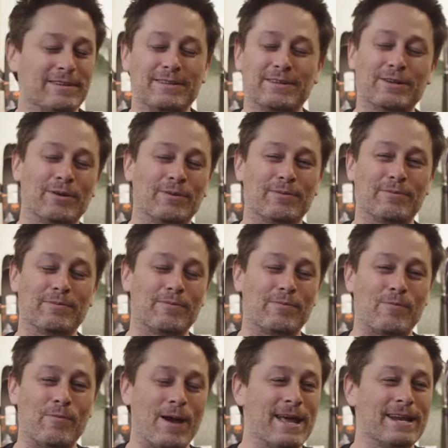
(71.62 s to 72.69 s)
You know,
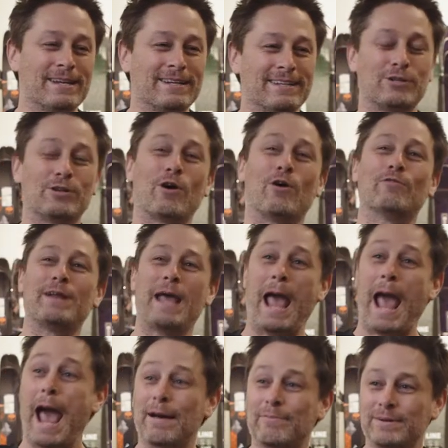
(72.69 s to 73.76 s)
when COVID
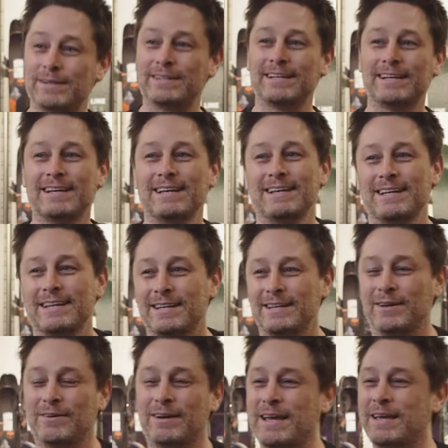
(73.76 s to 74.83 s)
happened, you
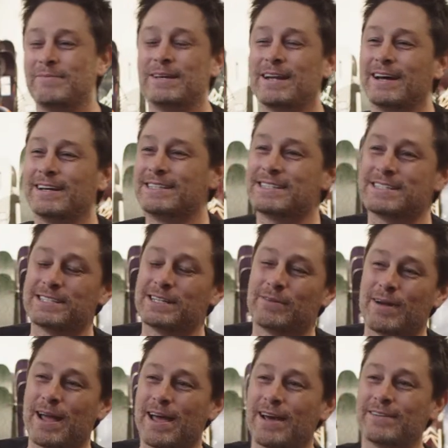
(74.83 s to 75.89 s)
know, Amy and I just sit
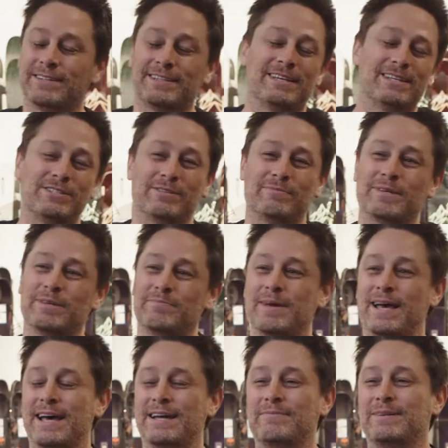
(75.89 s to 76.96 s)
around, kids would be in
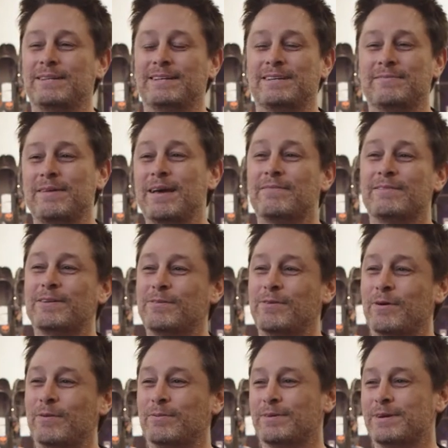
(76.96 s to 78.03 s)
bed and be like, man, we don't
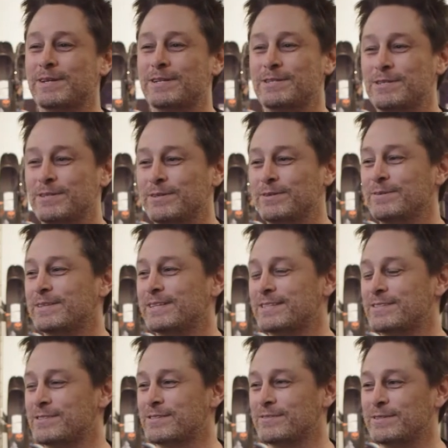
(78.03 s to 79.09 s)
know what we're gonna do,
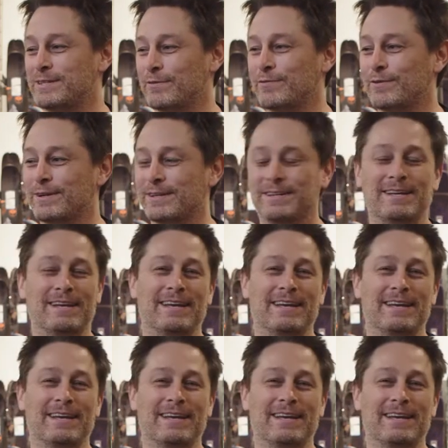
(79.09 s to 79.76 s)
things are so different. And,